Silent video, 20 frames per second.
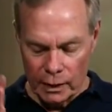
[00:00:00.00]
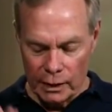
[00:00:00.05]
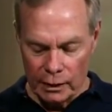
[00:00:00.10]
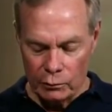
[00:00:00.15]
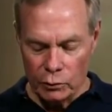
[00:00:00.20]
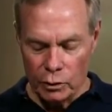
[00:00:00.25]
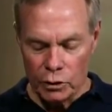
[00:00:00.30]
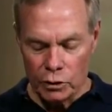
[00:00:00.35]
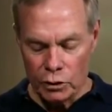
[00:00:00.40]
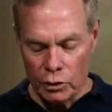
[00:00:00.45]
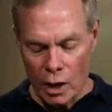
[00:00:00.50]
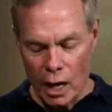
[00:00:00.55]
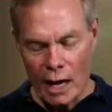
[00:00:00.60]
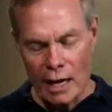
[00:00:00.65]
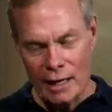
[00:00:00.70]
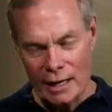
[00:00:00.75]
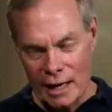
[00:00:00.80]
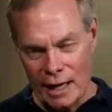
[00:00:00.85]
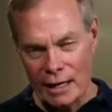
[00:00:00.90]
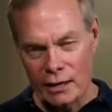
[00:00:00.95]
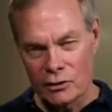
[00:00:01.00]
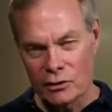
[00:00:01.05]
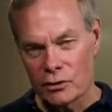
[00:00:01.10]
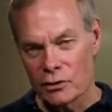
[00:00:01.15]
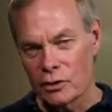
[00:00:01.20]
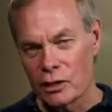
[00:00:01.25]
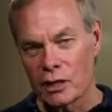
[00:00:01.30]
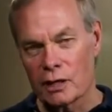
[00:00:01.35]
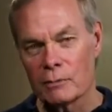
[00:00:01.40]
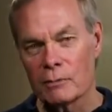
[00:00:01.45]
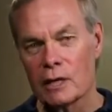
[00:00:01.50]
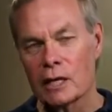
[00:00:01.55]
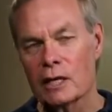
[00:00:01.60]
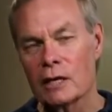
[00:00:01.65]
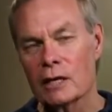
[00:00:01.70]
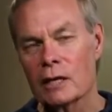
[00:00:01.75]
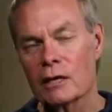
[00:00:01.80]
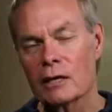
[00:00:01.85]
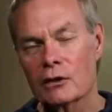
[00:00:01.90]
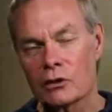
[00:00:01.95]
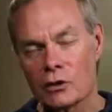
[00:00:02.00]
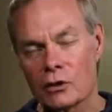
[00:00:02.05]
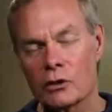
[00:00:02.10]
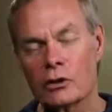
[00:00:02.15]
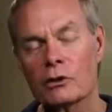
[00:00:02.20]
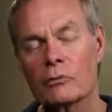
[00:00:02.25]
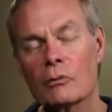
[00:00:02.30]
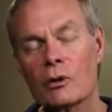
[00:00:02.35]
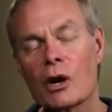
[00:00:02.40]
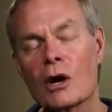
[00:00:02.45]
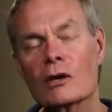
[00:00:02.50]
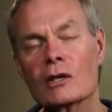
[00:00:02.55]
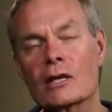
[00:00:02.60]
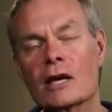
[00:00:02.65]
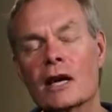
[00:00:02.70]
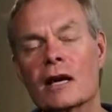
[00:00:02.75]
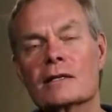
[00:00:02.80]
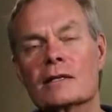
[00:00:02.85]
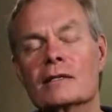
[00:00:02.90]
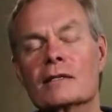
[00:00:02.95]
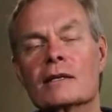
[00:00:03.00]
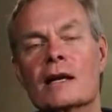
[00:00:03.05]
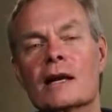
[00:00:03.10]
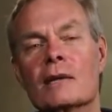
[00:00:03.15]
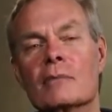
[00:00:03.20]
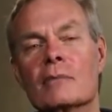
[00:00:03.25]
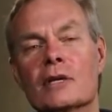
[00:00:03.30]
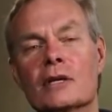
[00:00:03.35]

and we'll try and answer them during the broadcast tonight,